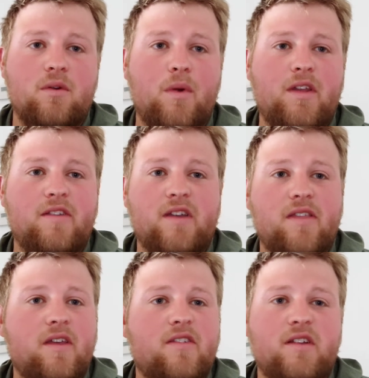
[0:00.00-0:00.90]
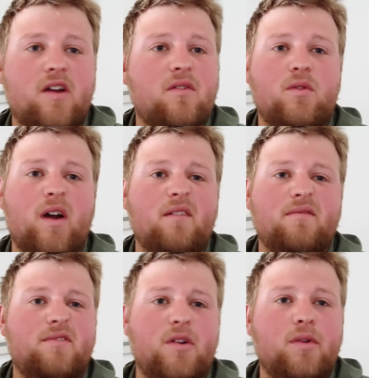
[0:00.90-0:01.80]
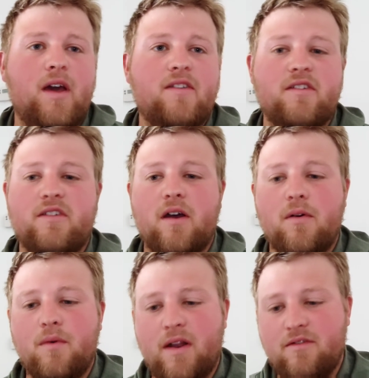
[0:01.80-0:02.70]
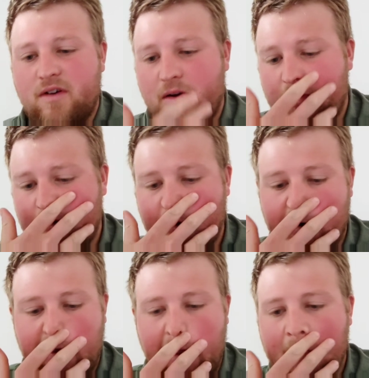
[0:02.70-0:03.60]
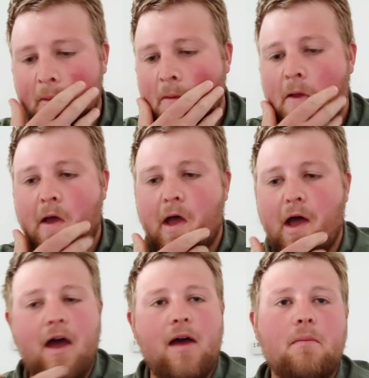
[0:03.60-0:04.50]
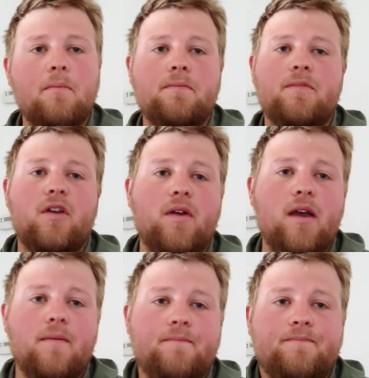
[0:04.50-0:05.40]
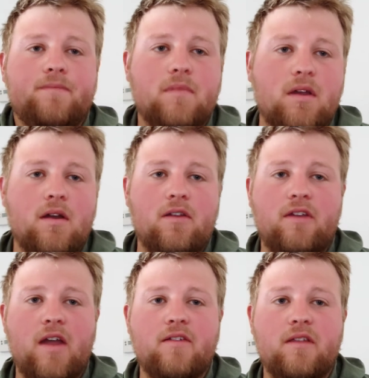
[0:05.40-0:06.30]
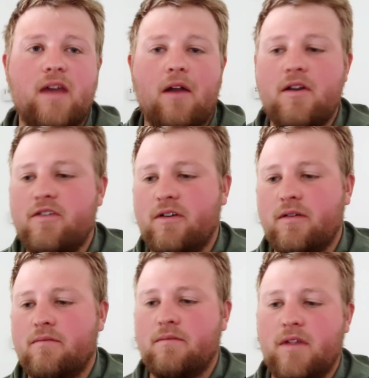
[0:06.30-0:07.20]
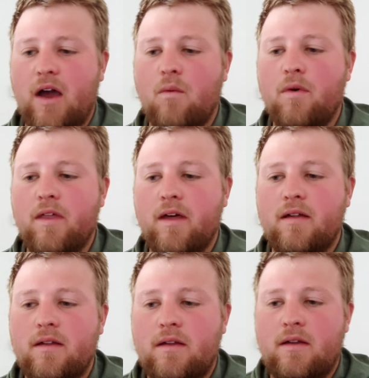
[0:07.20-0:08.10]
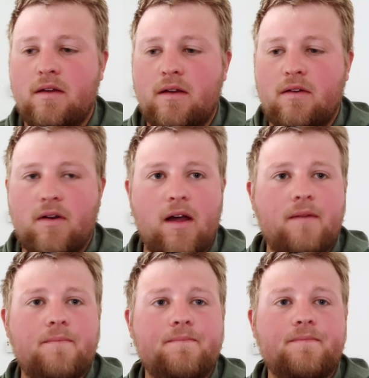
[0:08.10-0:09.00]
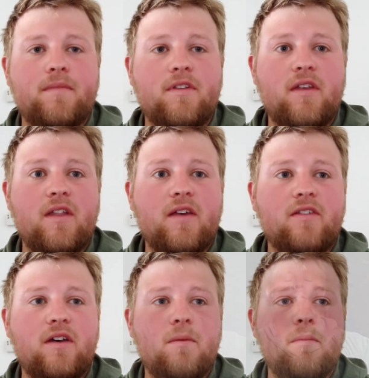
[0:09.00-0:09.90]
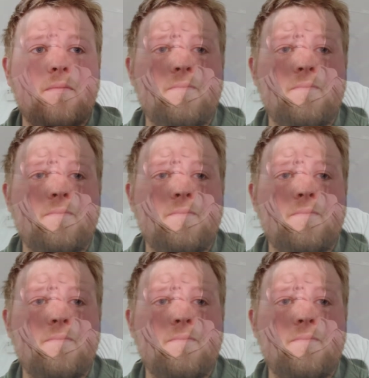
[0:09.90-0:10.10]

from when you're seeing this, you know, quite a few days or so, whenever I record again. Um, so yeah, let's get into the garage and get on with it. Right, see you in the next clip.